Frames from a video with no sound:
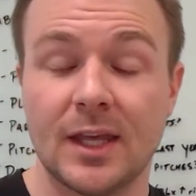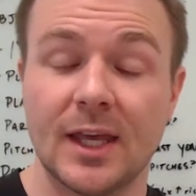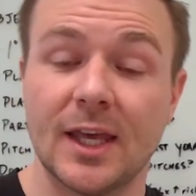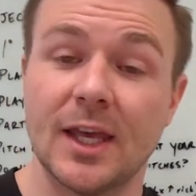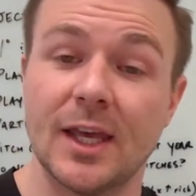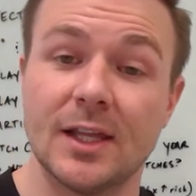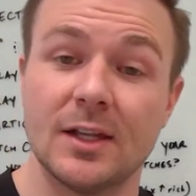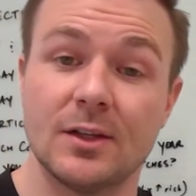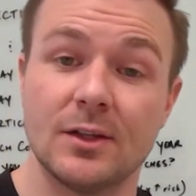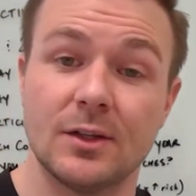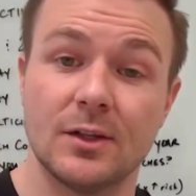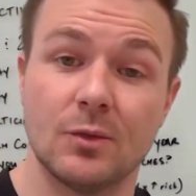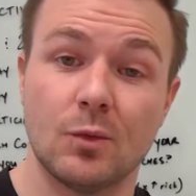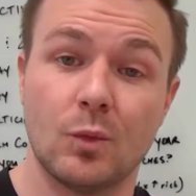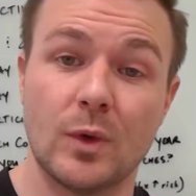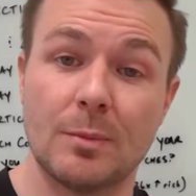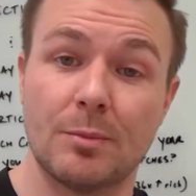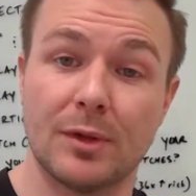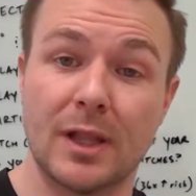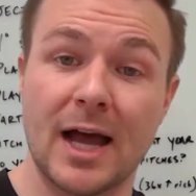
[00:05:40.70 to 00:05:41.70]
And
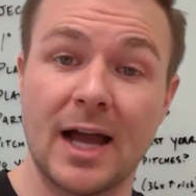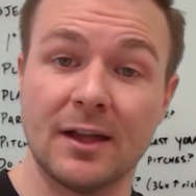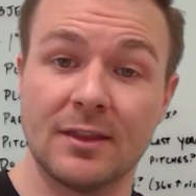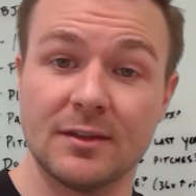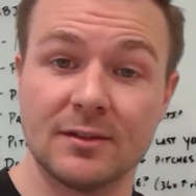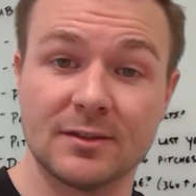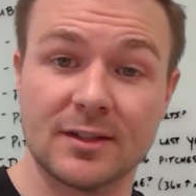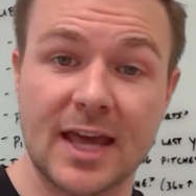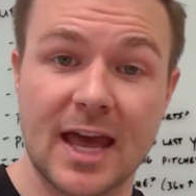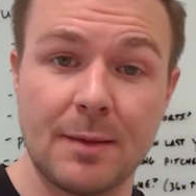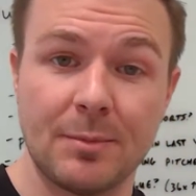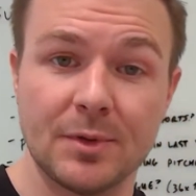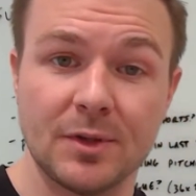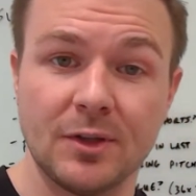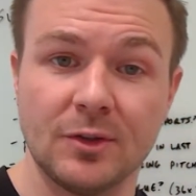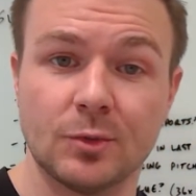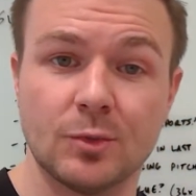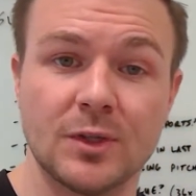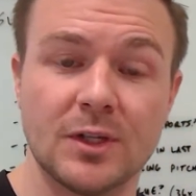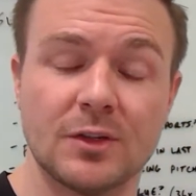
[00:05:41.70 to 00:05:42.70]
we block the
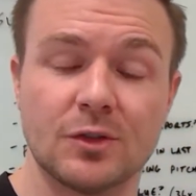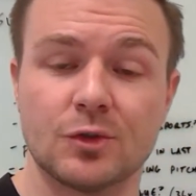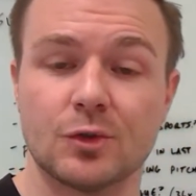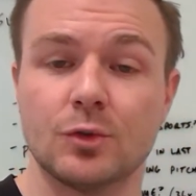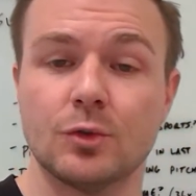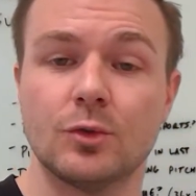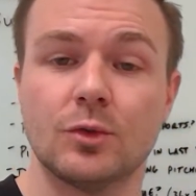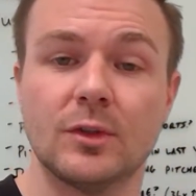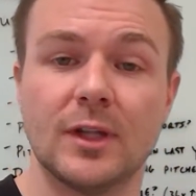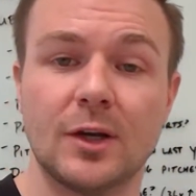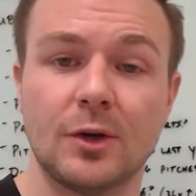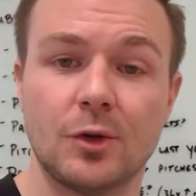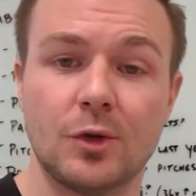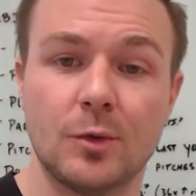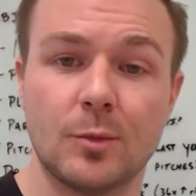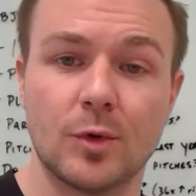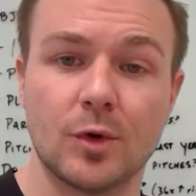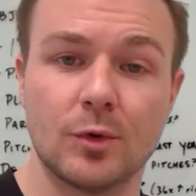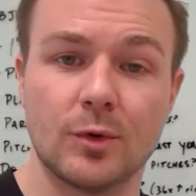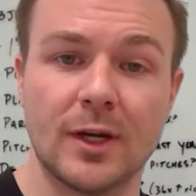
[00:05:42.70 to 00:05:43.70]
scapula, so we get true
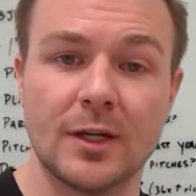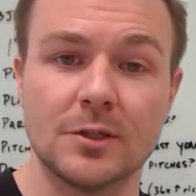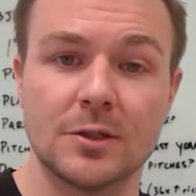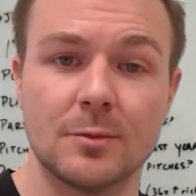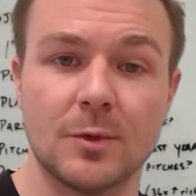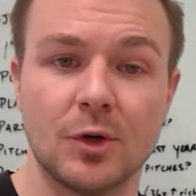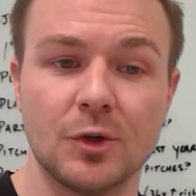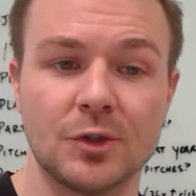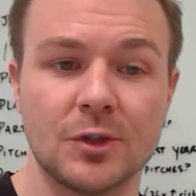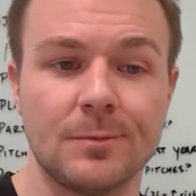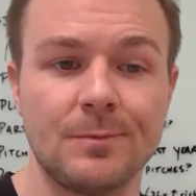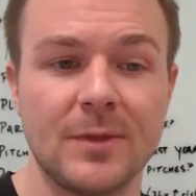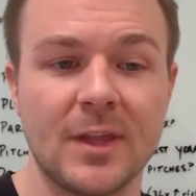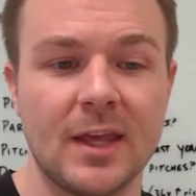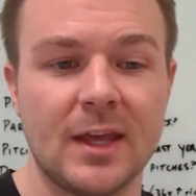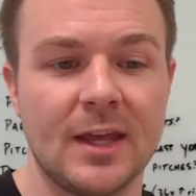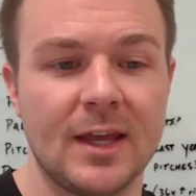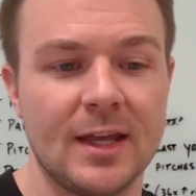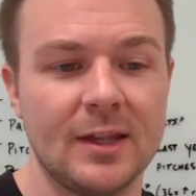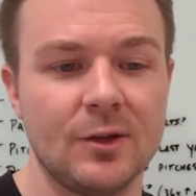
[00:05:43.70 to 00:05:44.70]
glenohumeral range of motion.
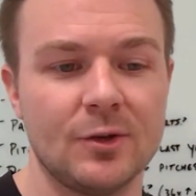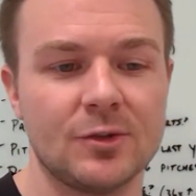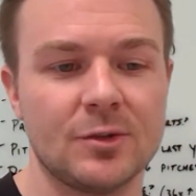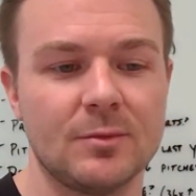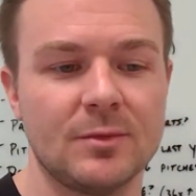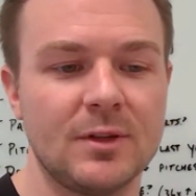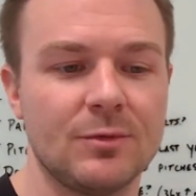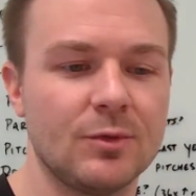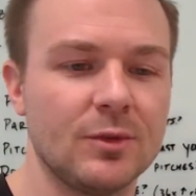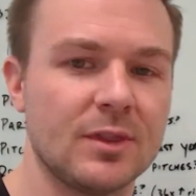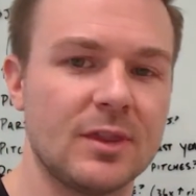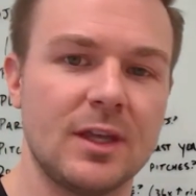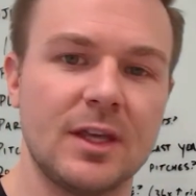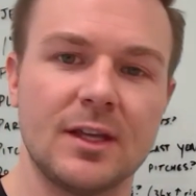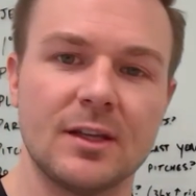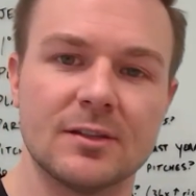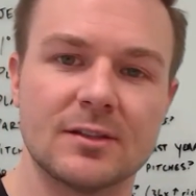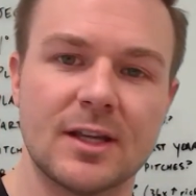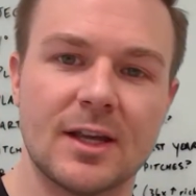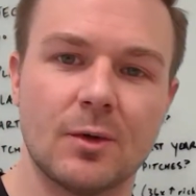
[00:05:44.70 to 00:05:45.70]
And there's some different
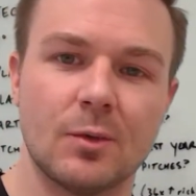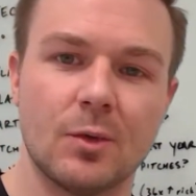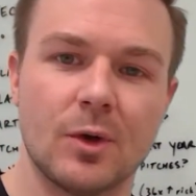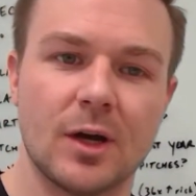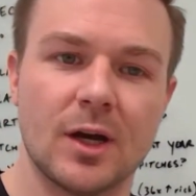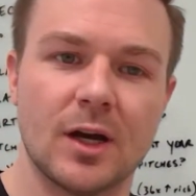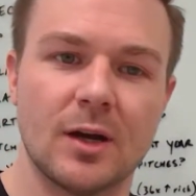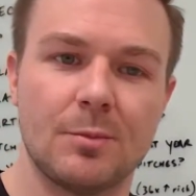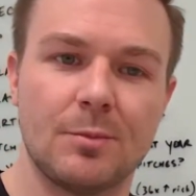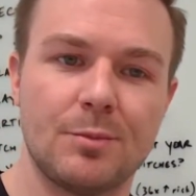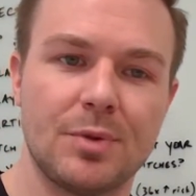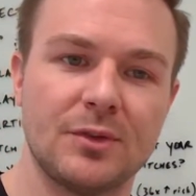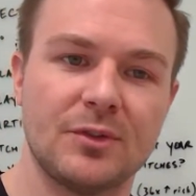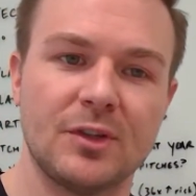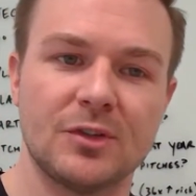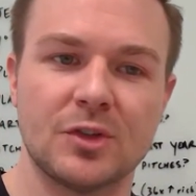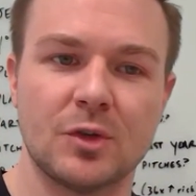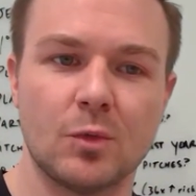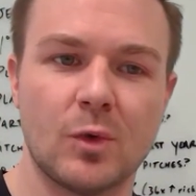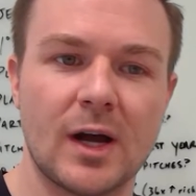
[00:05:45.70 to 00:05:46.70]
things that
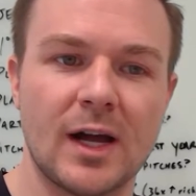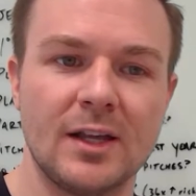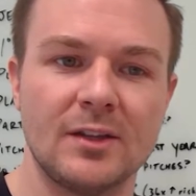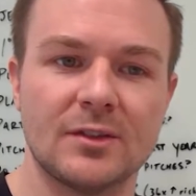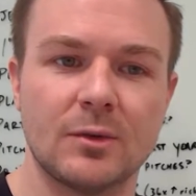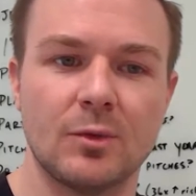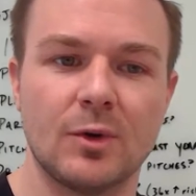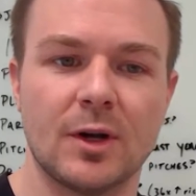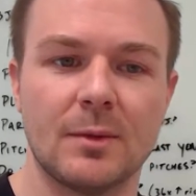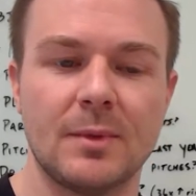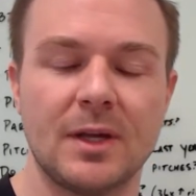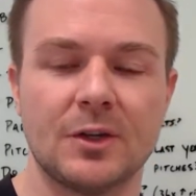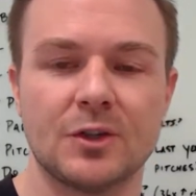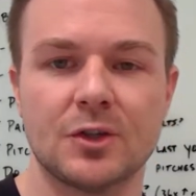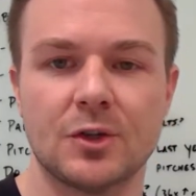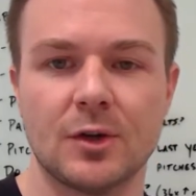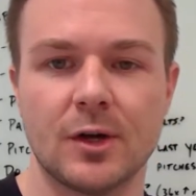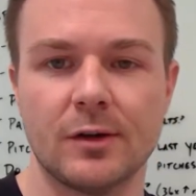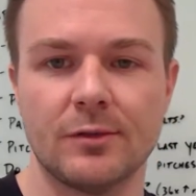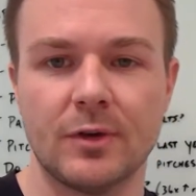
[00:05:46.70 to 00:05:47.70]
position-wise that we want to make
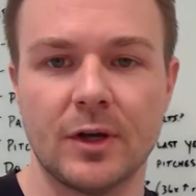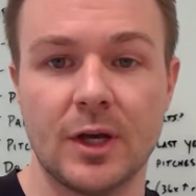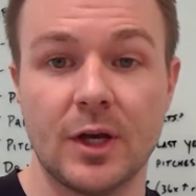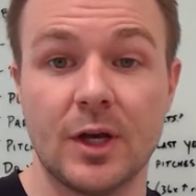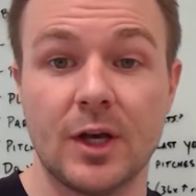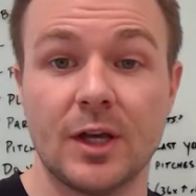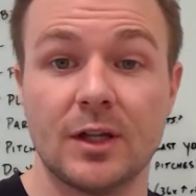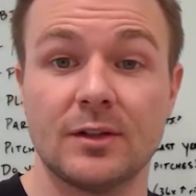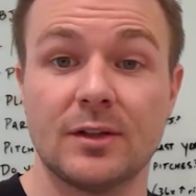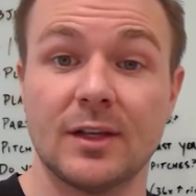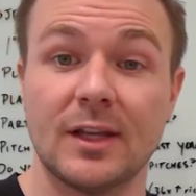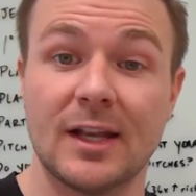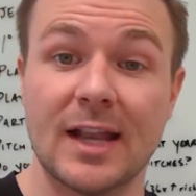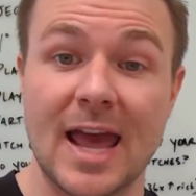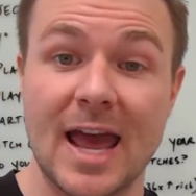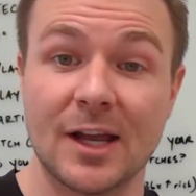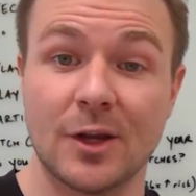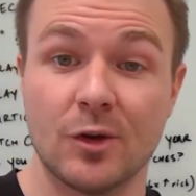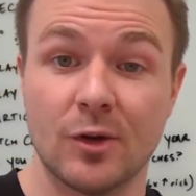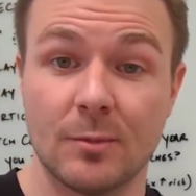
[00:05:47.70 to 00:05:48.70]
sure of to get an
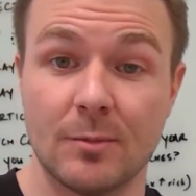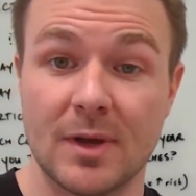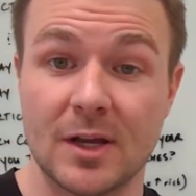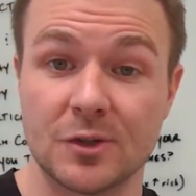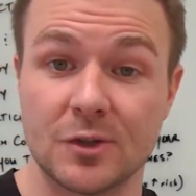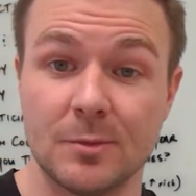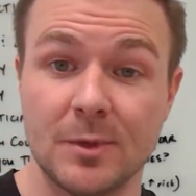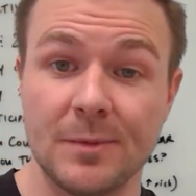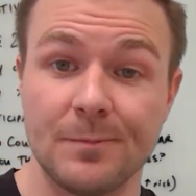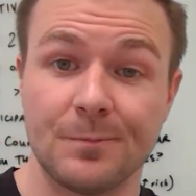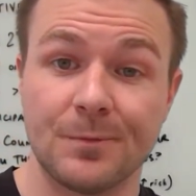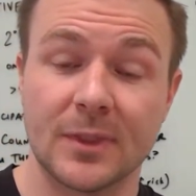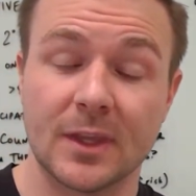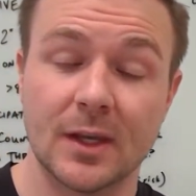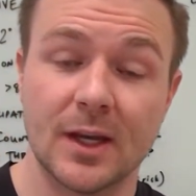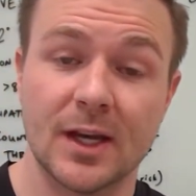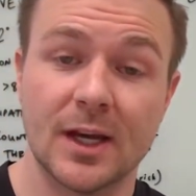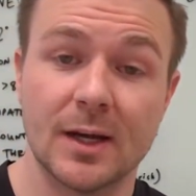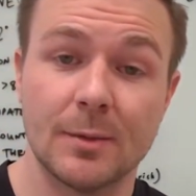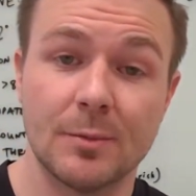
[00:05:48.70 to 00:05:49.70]
accurate measurement.
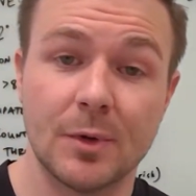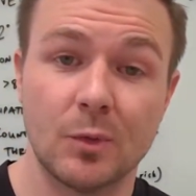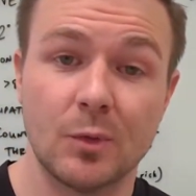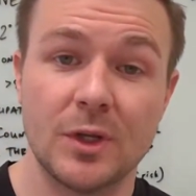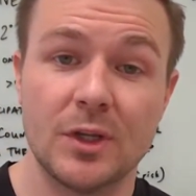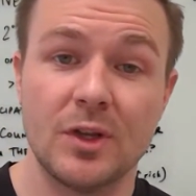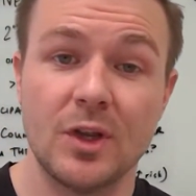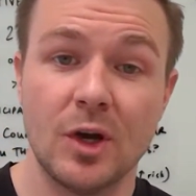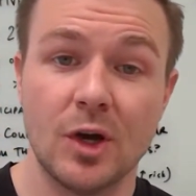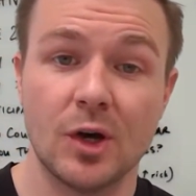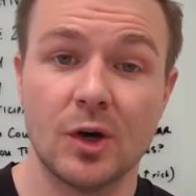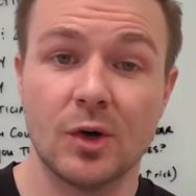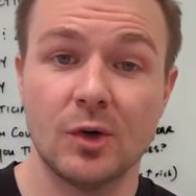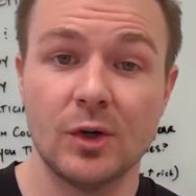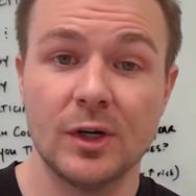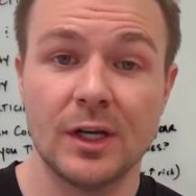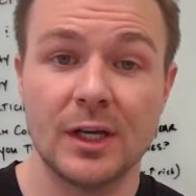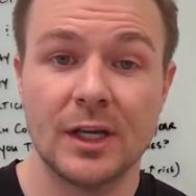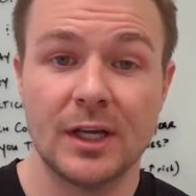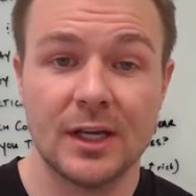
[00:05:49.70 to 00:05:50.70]
But we
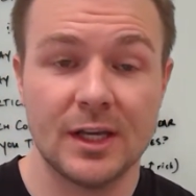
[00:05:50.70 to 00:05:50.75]
know